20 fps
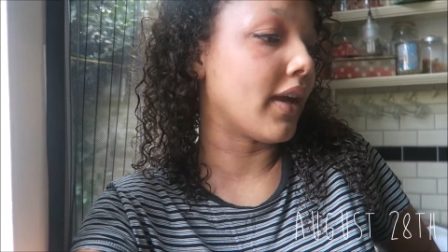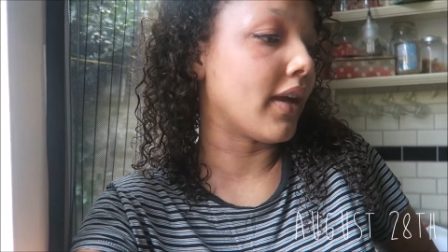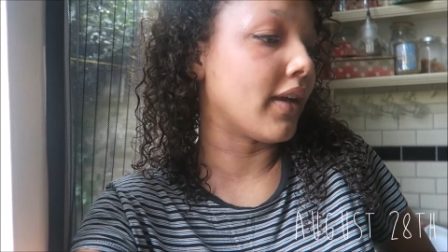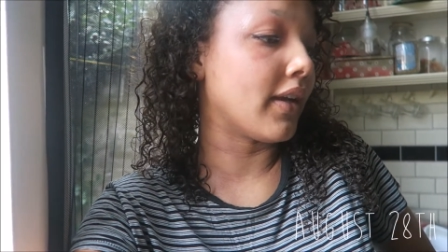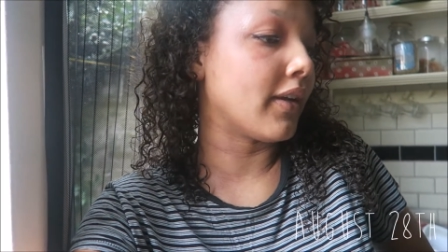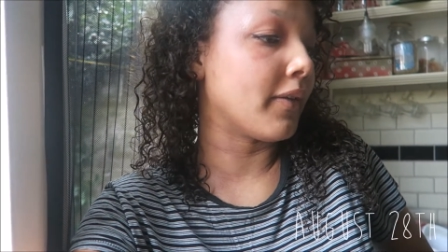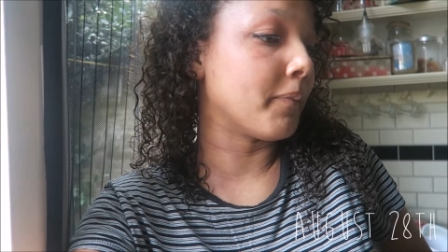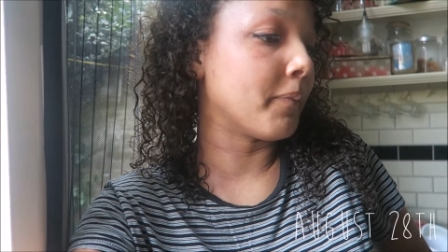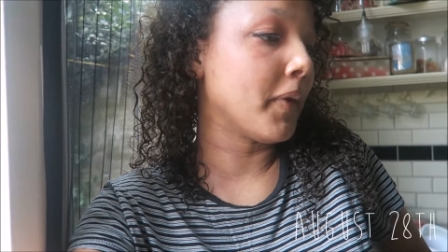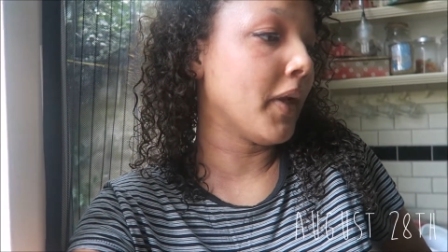
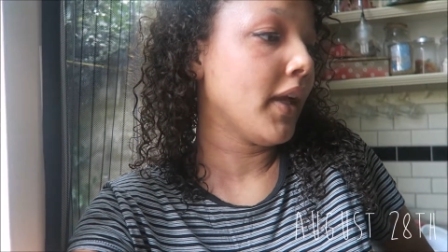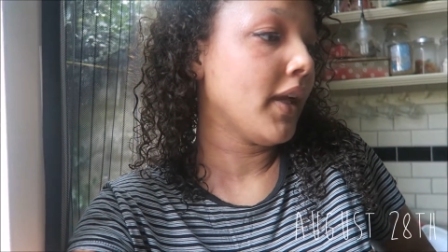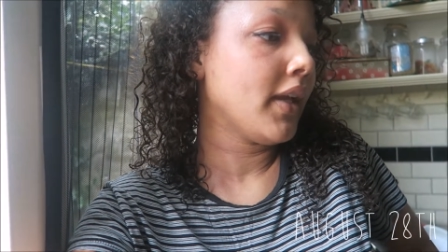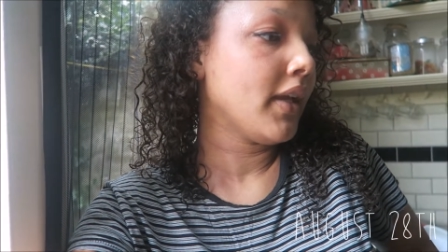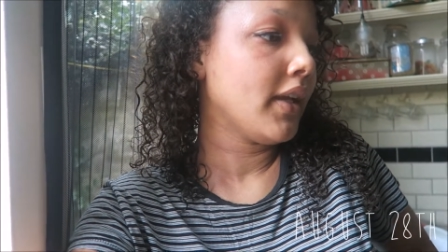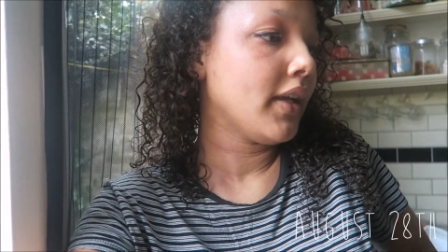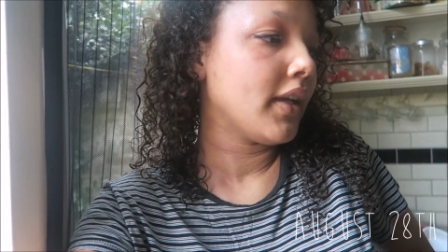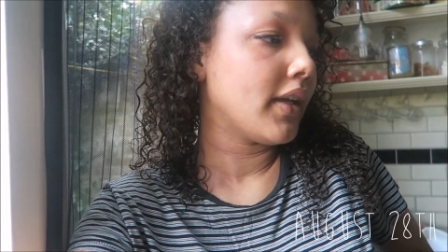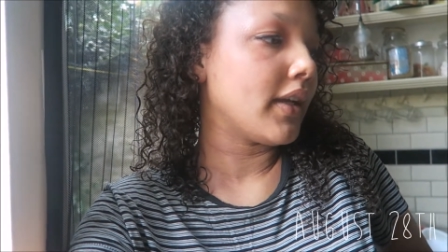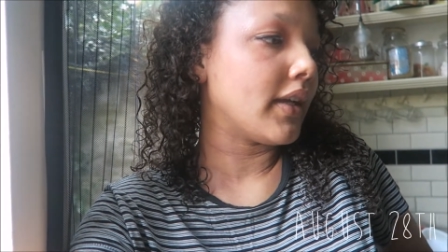Um,
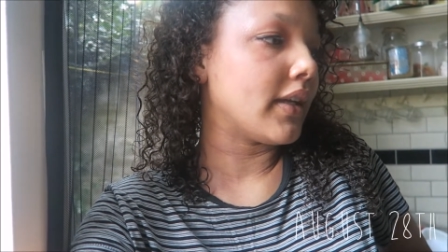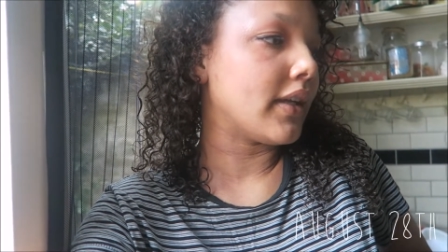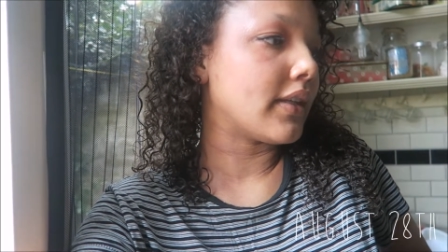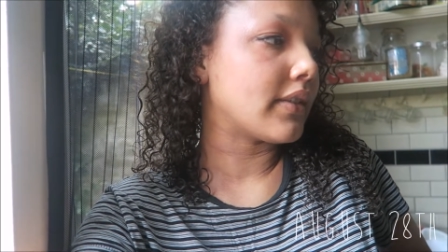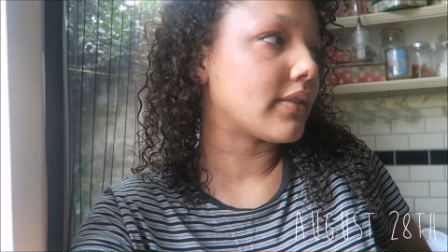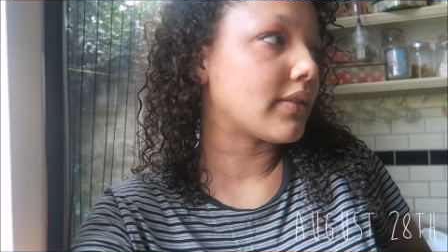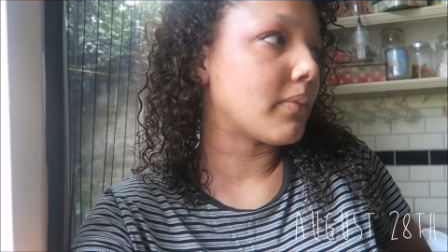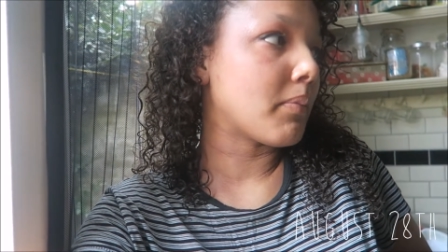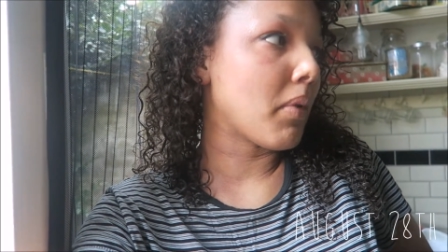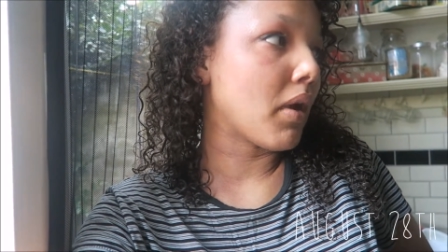
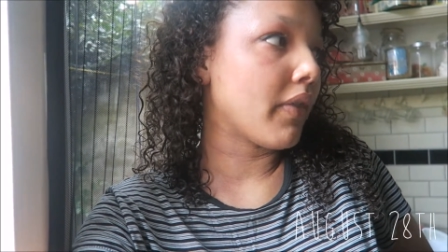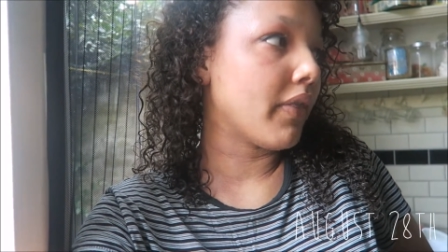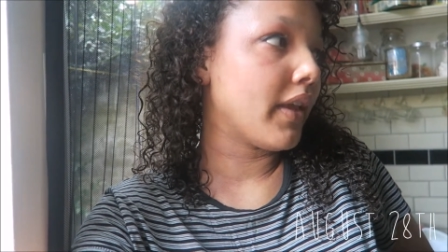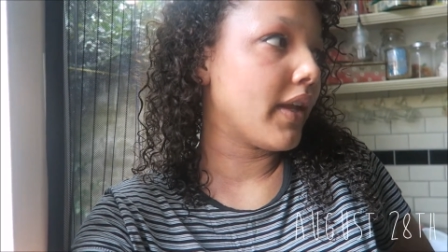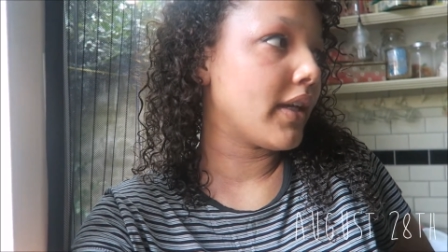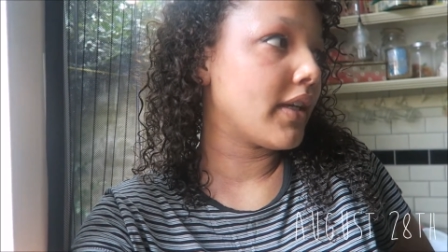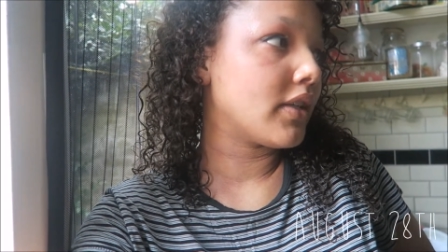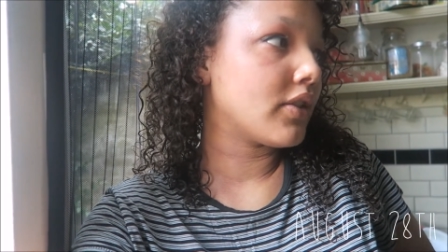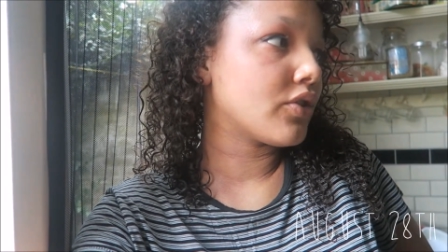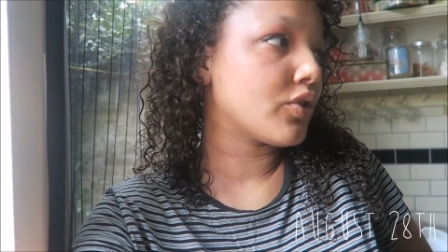it's
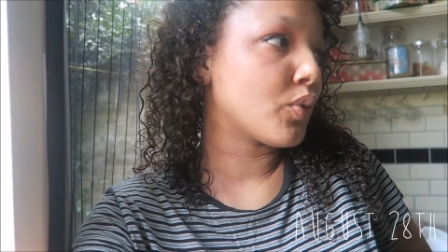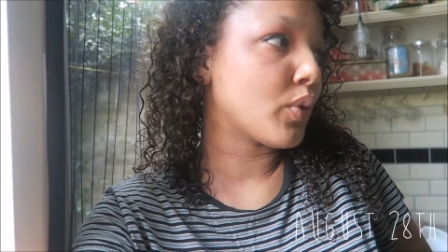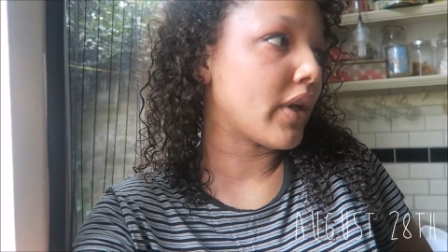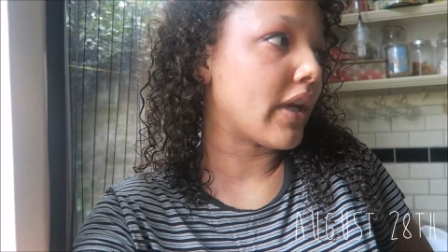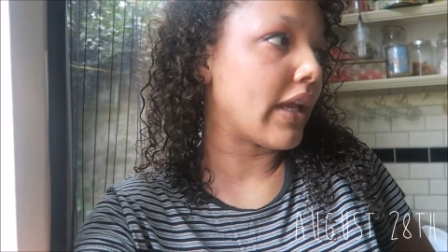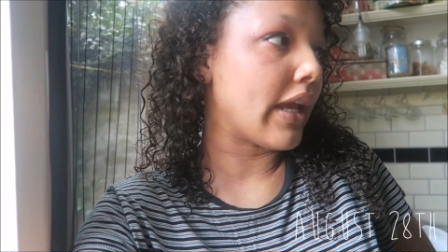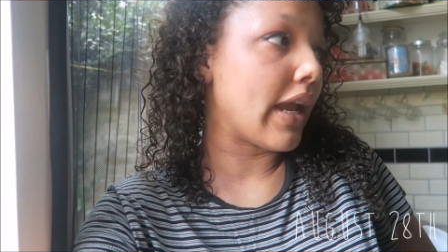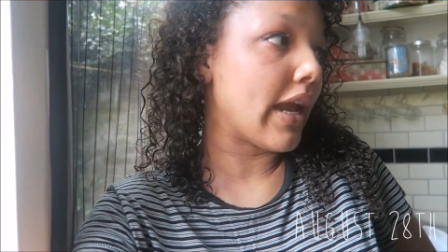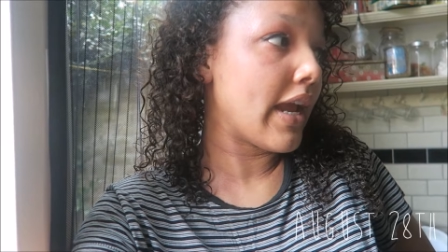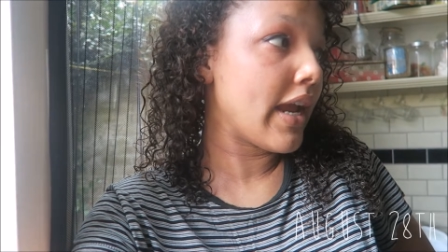Monday the
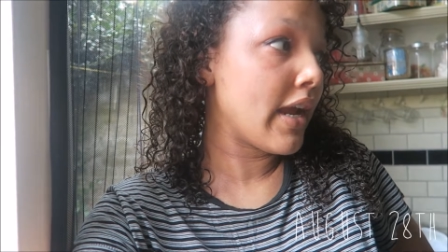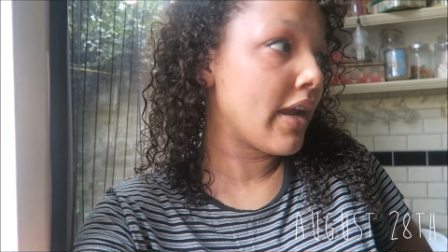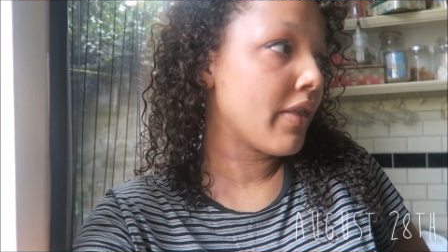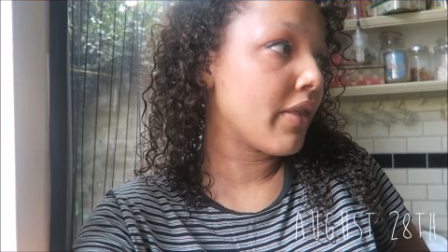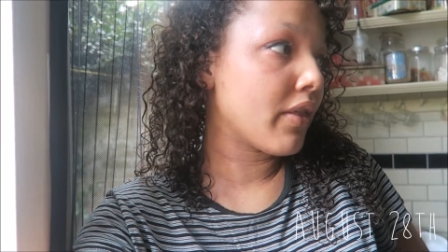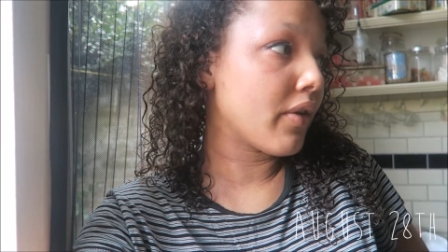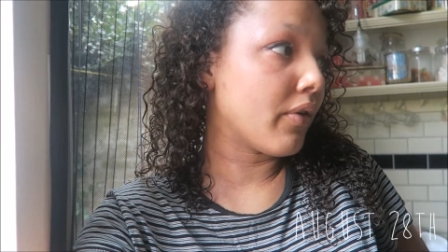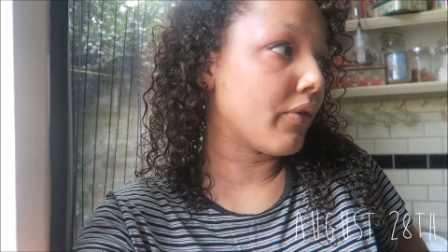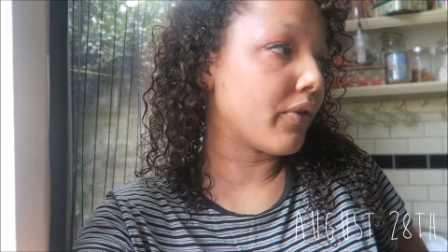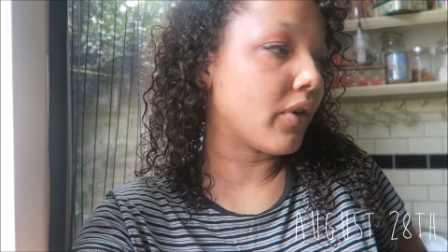
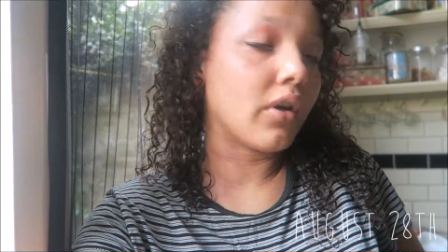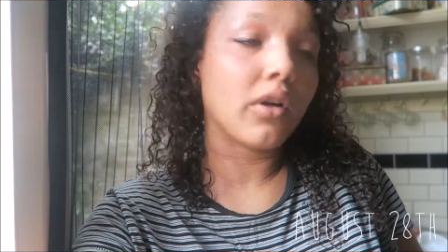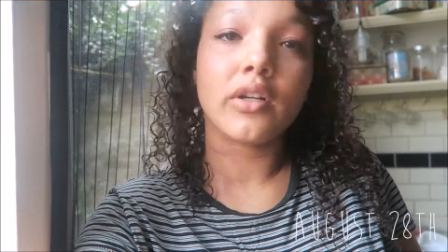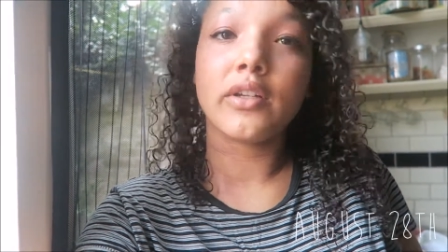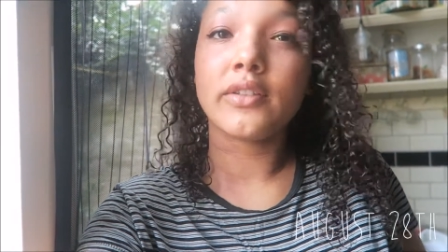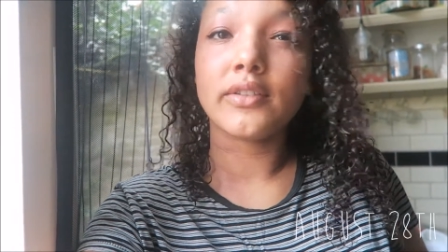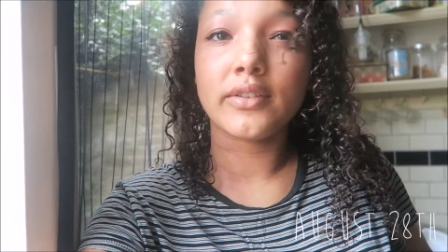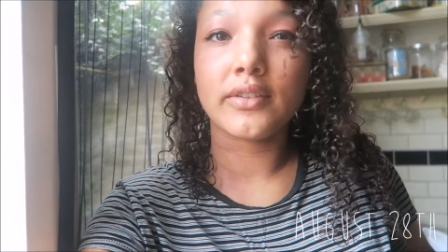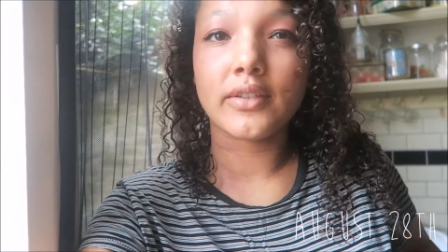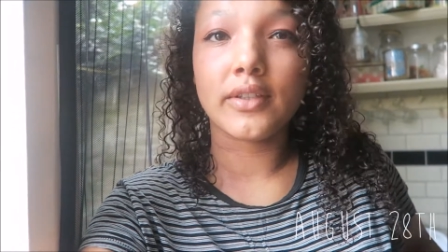28th of
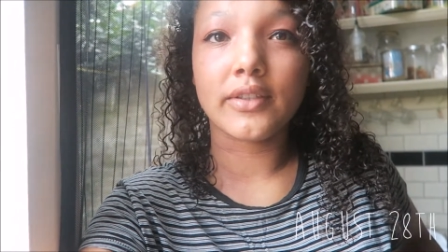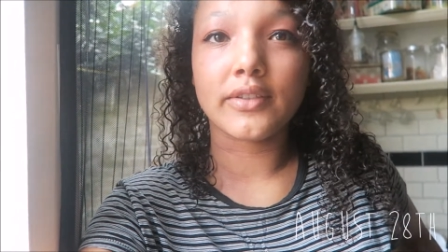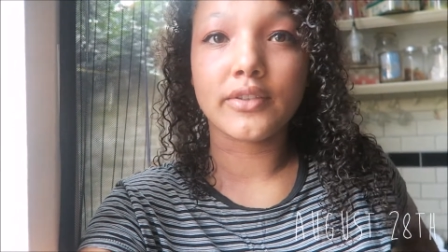August.